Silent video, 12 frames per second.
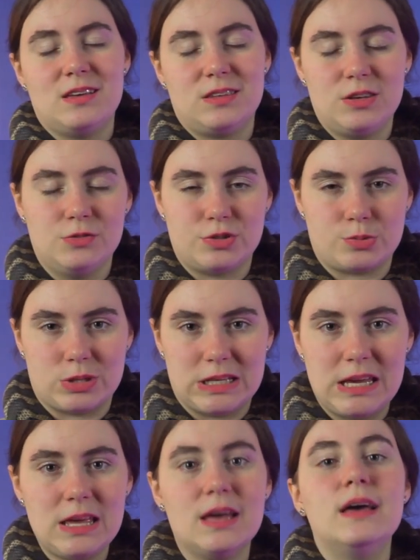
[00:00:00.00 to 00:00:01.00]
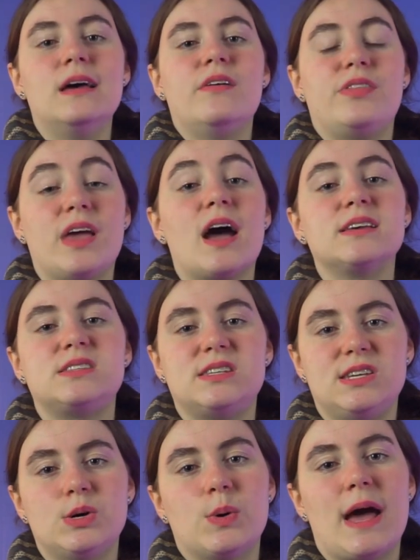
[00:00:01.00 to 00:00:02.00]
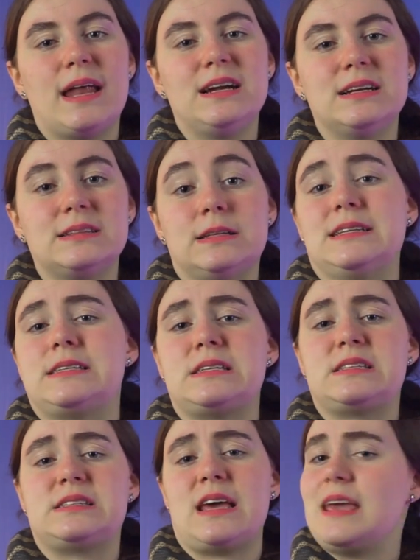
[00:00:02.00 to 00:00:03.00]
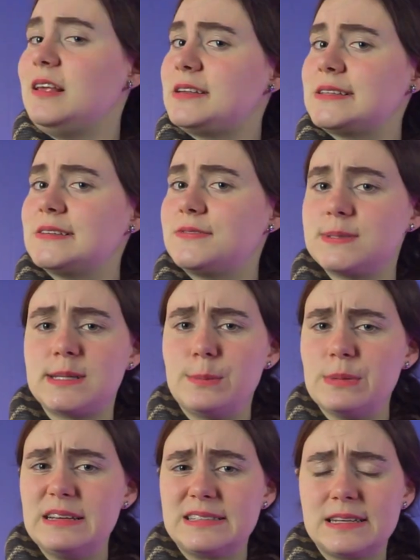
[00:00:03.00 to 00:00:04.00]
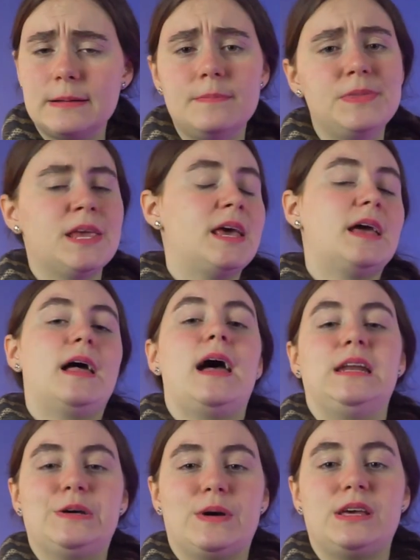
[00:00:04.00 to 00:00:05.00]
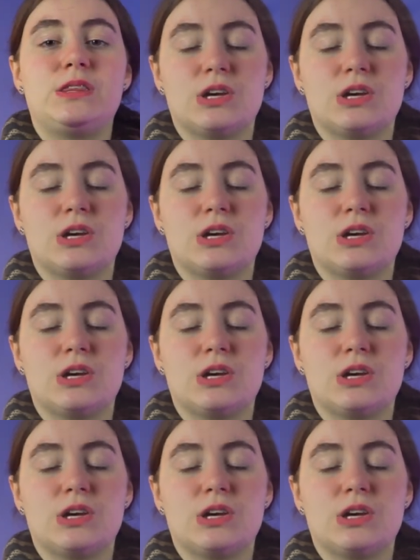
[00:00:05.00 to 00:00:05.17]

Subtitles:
usually. The ICUN lists 8 for some reason. Anyway, the